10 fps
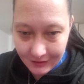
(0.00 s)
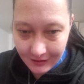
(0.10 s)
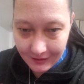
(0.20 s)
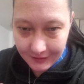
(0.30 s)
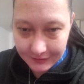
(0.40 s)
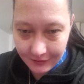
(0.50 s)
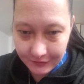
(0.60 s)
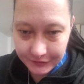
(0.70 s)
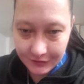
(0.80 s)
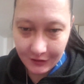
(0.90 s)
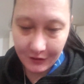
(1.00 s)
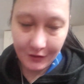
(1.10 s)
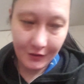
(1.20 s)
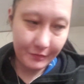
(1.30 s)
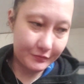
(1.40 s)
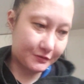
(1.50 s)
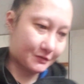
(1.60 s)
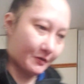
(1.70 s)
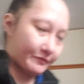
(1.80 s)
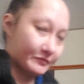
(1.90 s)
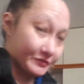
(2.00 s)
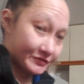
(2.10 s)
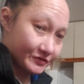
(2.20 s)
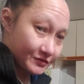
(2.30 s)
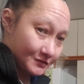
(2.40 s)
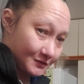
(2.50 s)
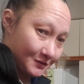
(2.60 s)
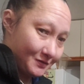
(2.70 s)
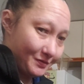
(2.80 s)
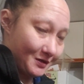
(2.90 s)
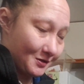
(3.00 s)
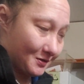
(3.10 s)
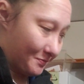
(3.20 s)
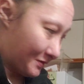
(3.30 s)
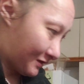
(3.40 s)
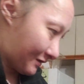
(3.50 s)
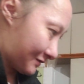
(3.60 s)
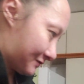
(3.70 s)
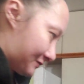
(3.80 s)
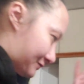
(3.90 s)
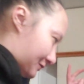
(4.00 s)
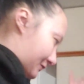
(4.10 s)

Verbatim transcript: And I also cut out the stuff for the sushi, but I didn't make it because I was